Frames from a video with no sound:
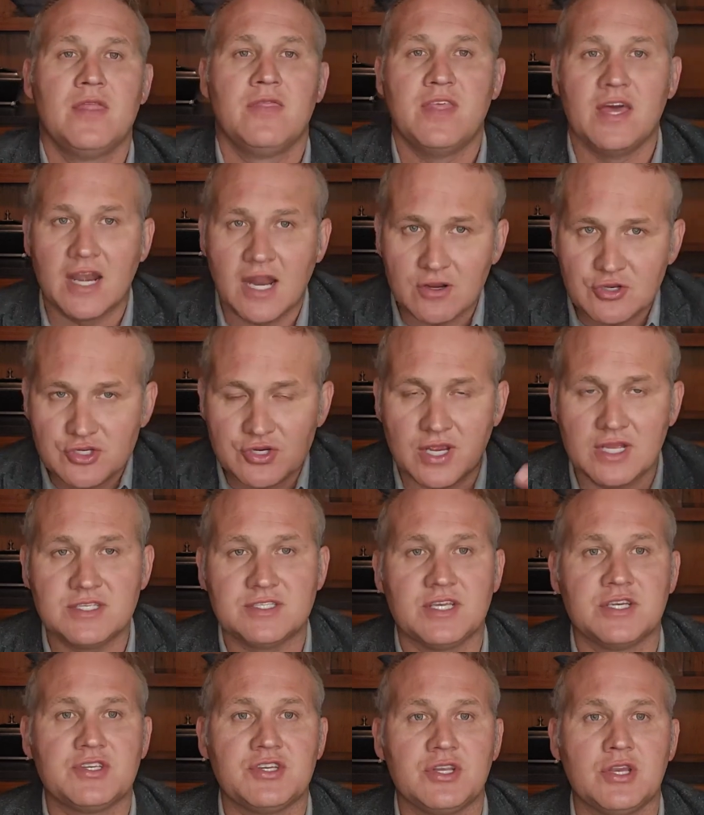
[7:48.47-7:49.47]
Then I
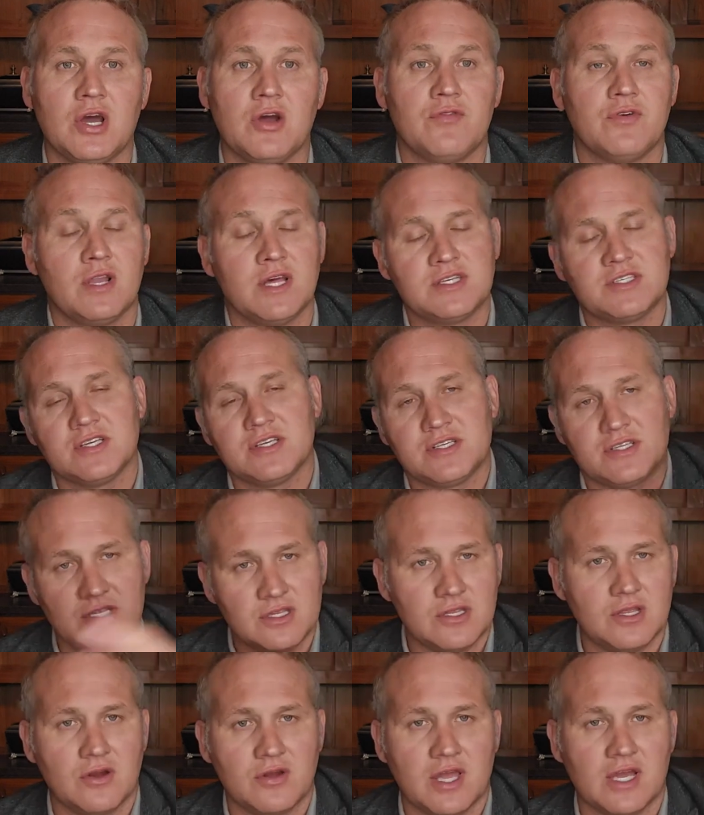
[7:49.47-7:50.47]
transition over. Let's
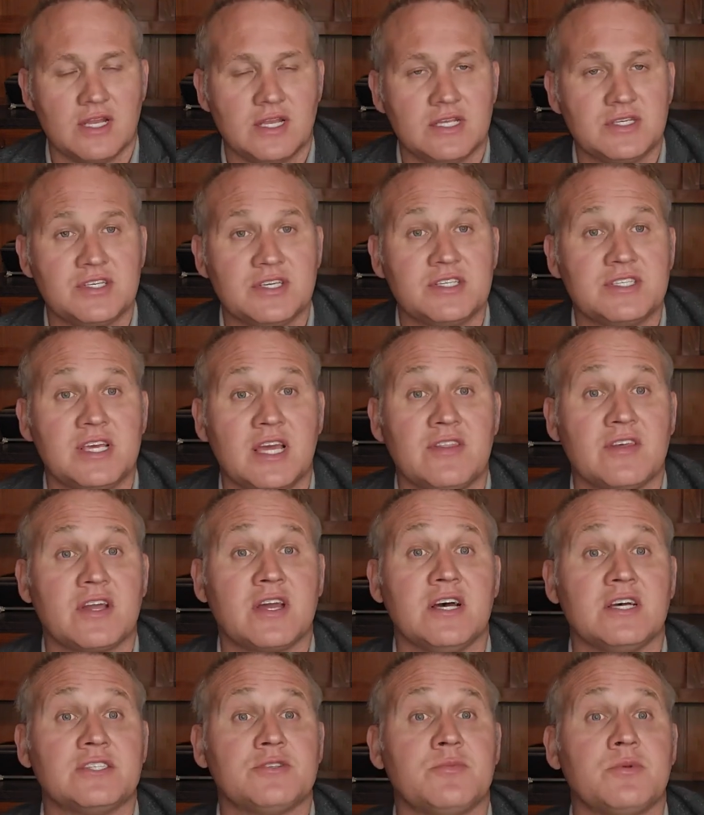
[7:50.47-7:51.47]
just say the
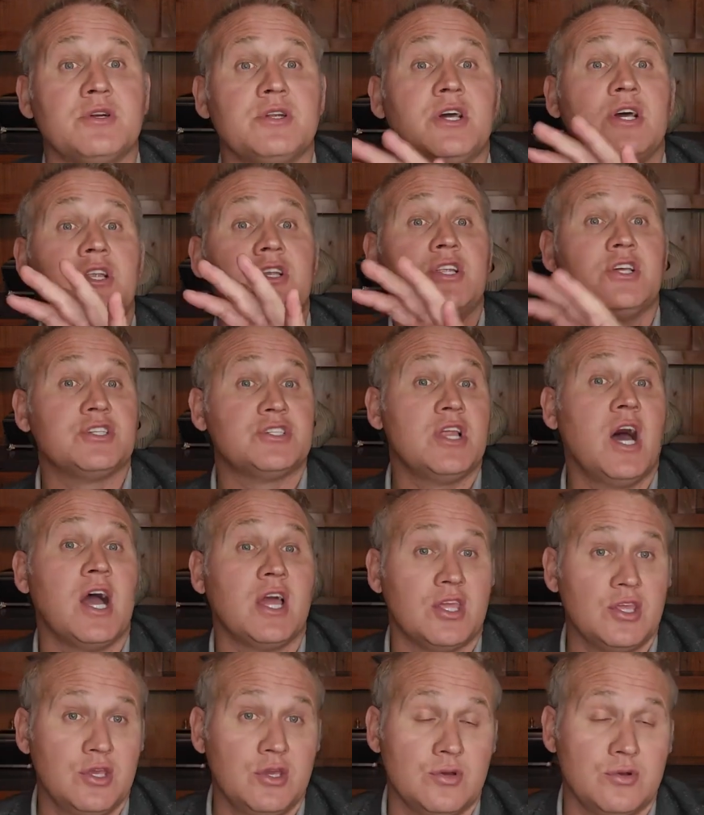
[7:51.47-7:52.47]
customer does
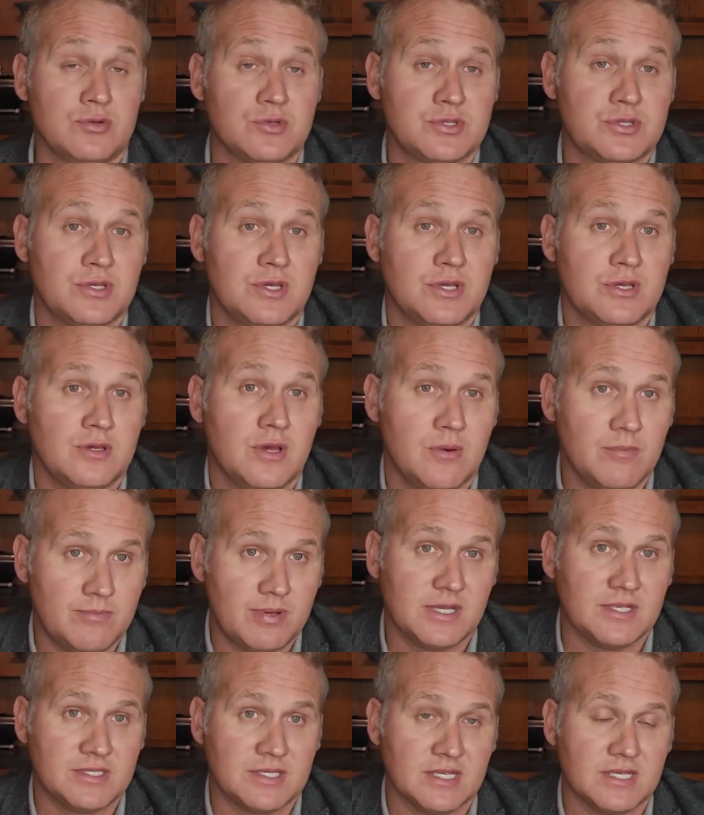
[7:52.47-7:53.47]
not use
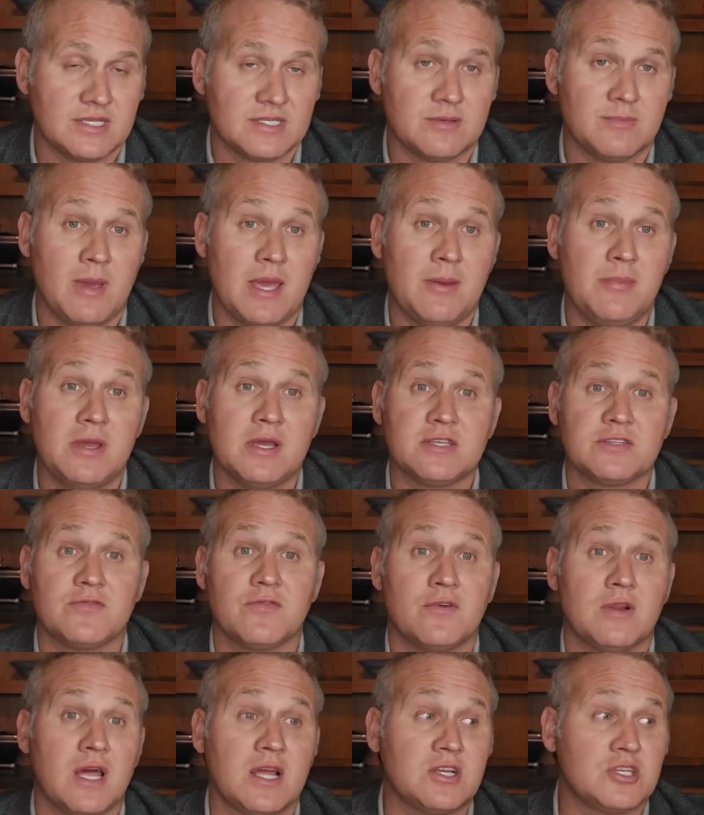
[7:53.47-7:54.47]
business. Maybe it's
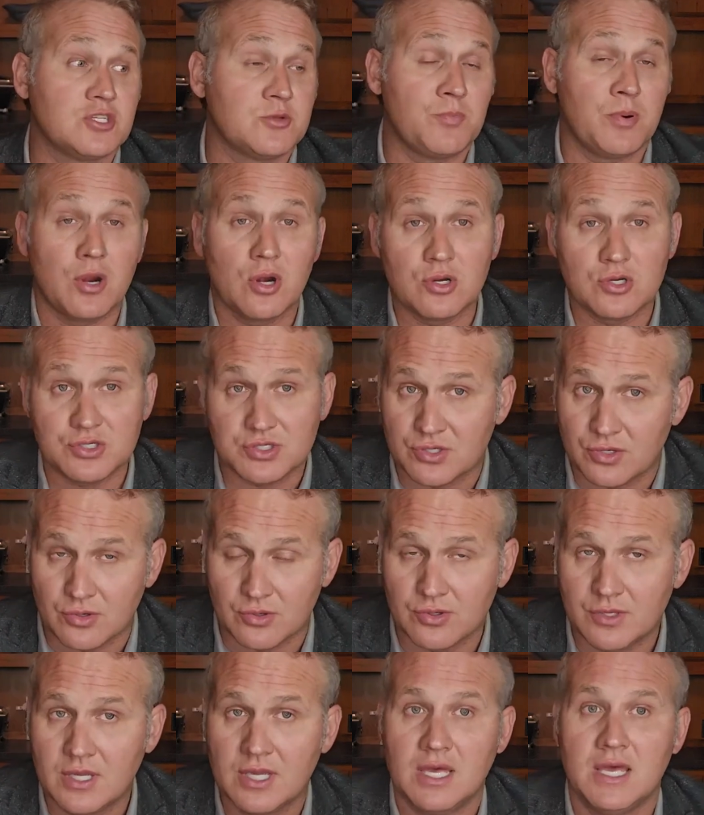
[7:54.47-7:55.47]
for like just personal.
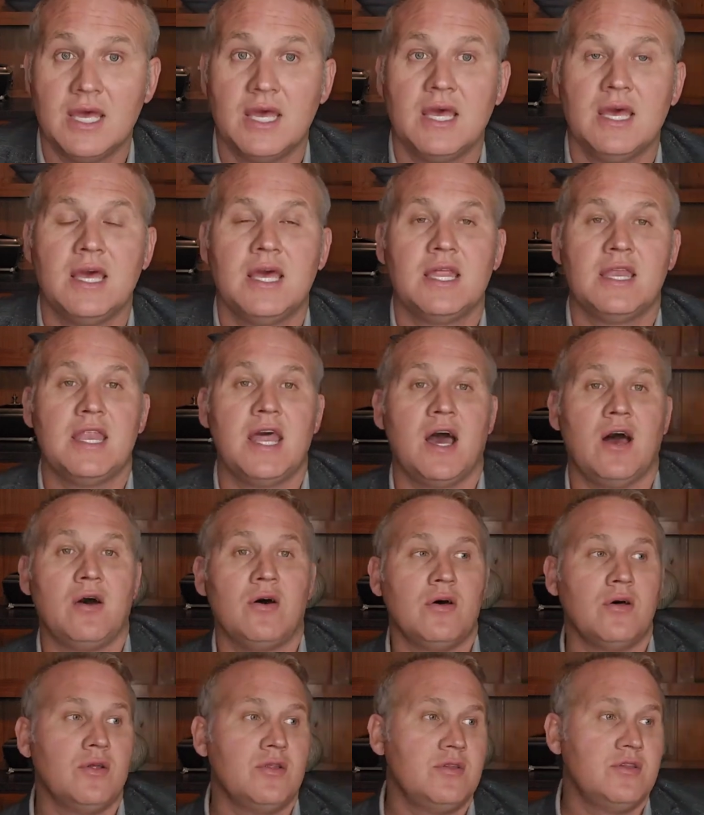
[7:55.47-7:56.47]

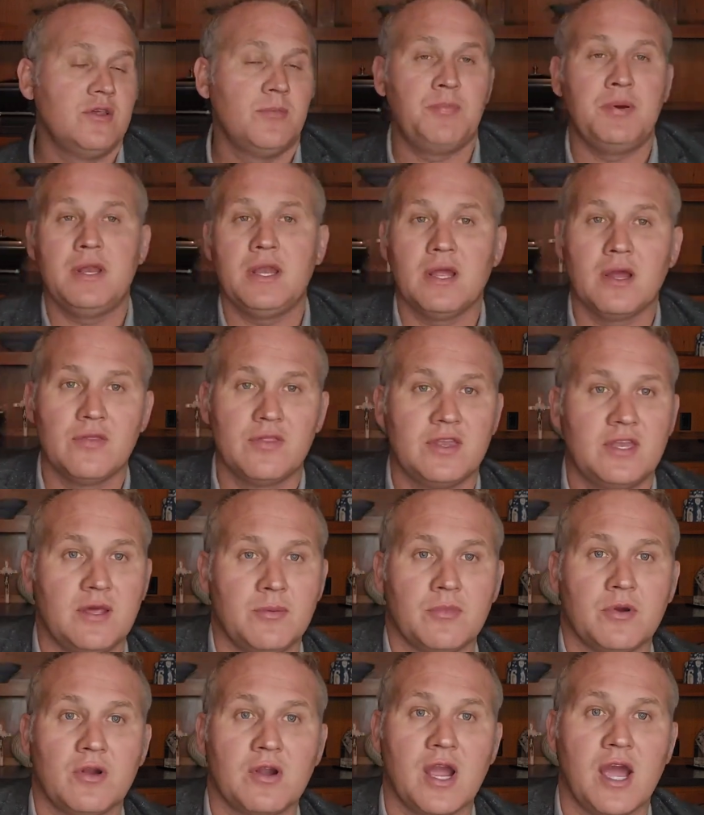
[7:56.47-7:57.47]
Now, depending on the
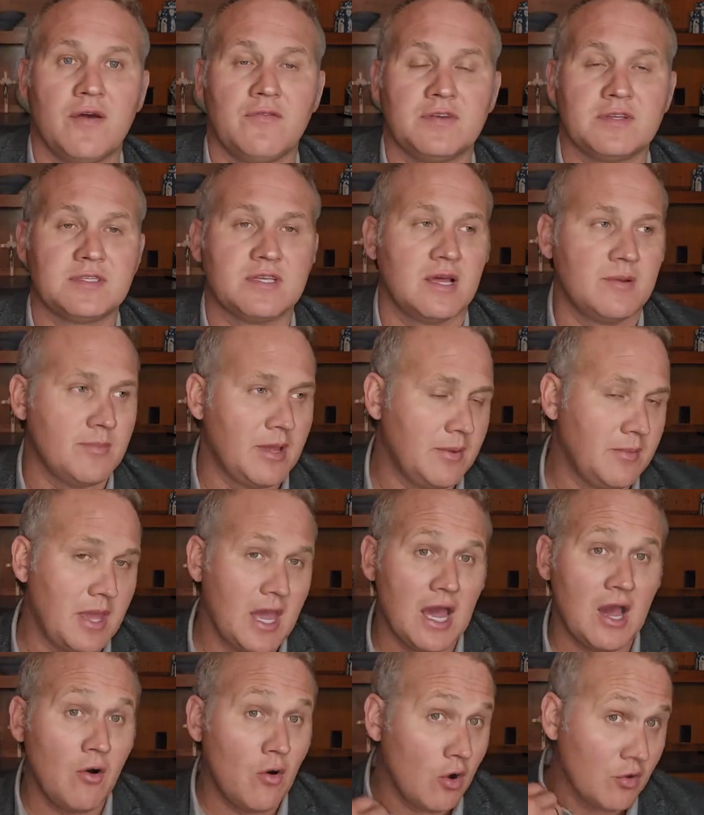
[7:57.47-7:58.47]
demographics and maybe
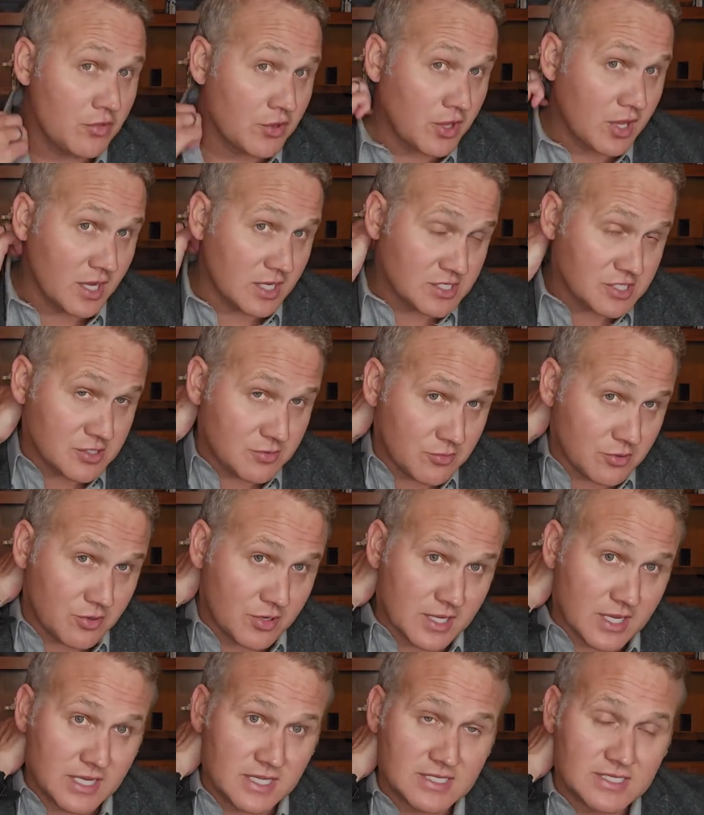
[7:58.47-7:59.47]
how old the customer
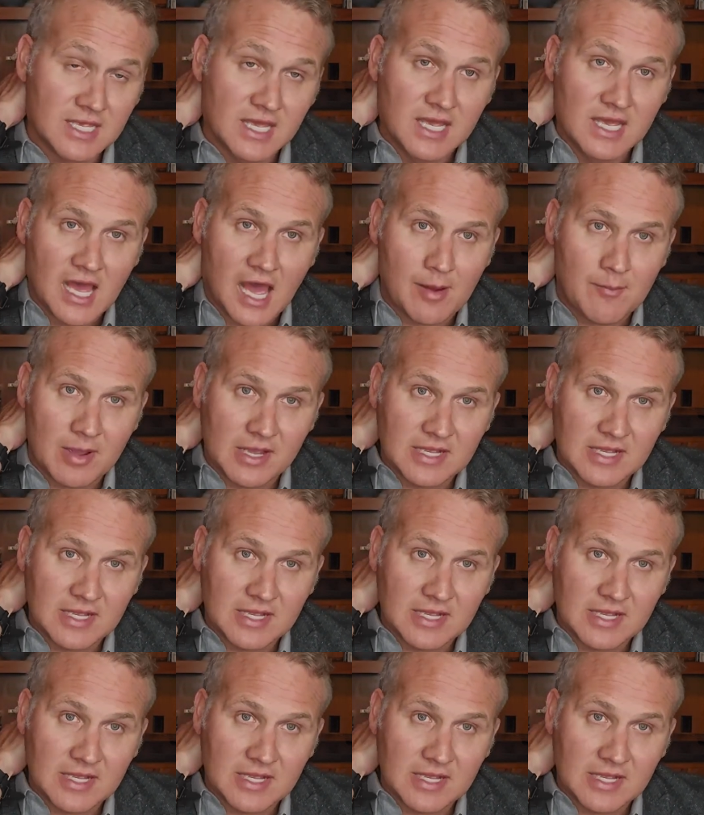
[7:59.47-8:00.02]
is, I